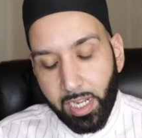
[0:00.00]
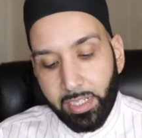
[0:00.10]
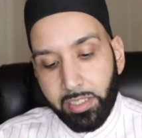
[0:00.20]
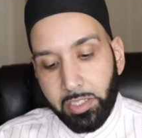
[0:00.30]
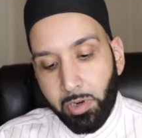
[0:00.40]

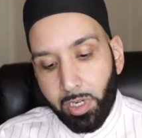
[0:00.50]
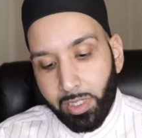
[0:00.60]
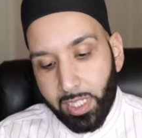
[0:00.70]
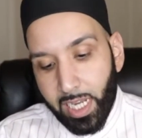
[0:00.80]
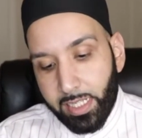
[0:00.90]
and to
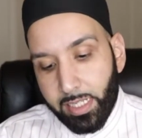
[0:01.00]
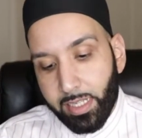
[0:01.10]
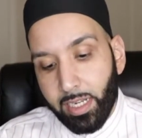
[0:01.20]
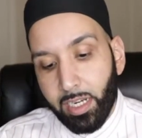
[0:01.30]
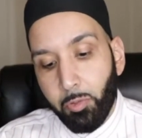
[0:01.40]
struggle against
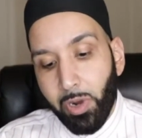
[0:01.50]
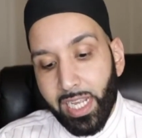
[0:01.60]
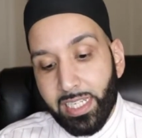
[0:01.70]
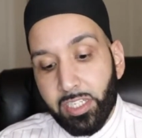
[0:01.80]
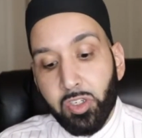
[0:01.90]
it in a
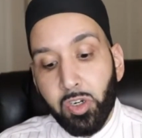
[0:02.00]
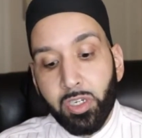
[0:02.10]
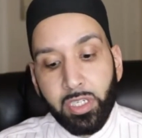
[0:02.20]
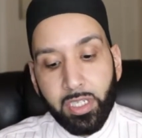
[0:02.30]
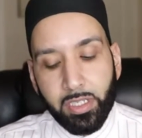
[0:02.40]
way
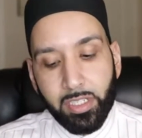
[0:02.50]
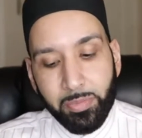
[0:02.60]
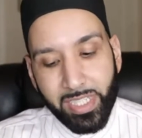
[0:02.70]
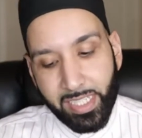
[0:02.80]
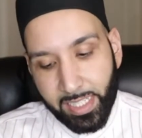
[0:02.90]
certain to
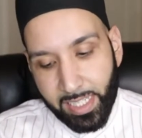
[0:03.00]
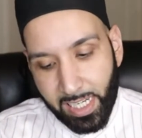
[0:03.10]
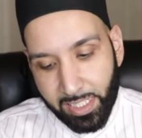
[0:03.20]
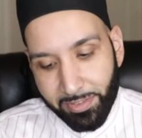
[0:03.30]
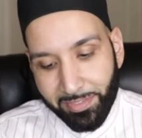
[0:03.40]
be
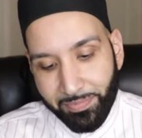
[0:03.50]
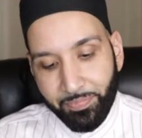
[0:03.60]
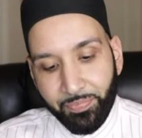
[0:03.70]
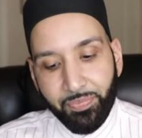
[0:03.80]
successful.